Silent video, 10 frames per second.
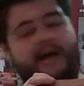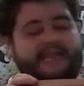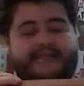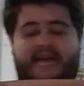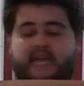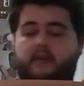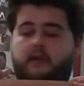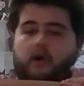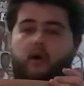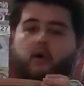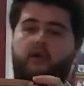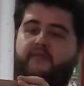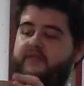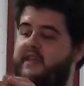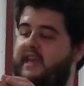align all
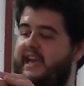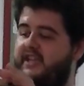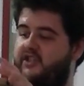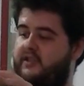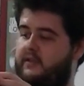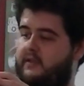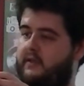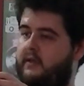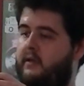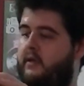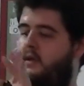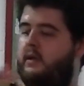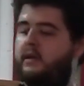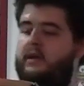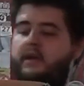of the edges
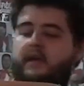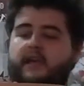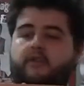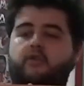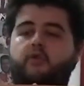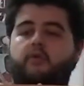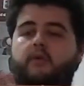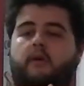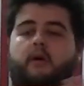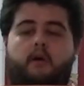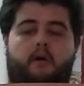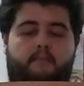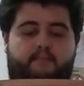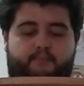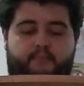and you
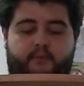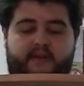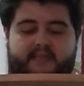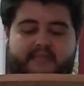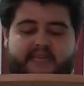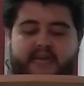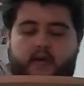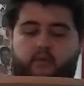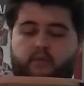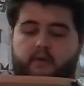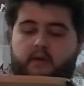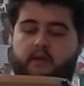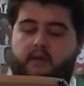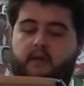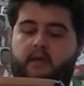press down
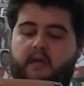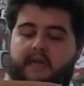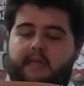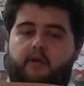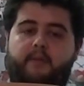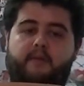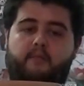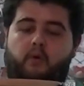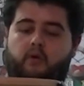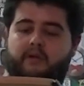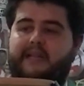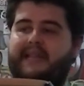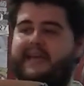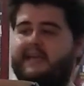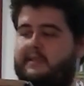a little bit more the
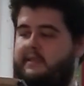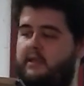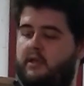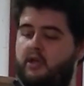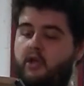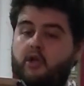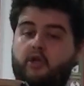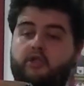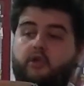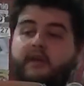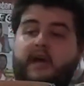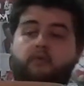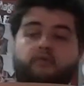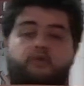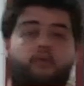legs, so
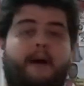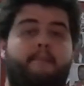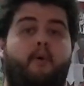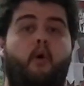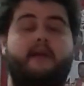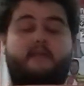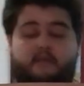now you avoid